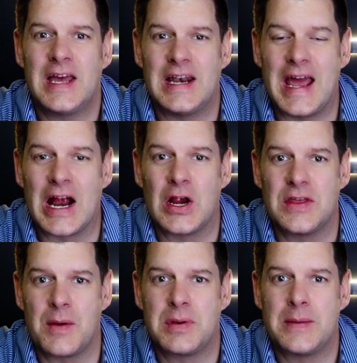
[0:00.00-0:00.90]
an
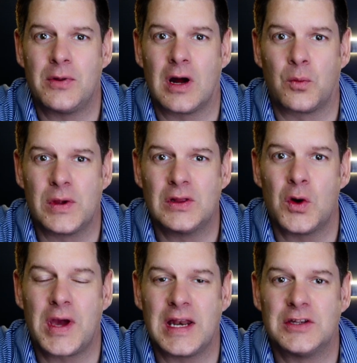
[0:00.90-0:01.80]
area that people are
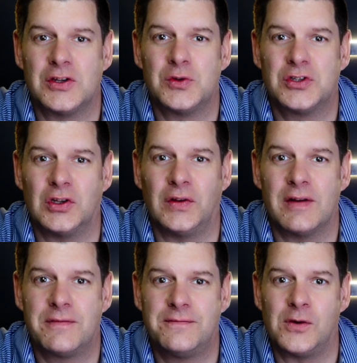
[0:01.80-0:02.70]
relocating to
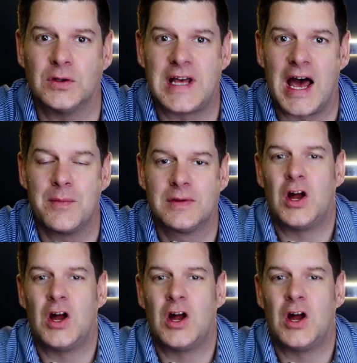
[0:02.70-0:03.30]
live full time.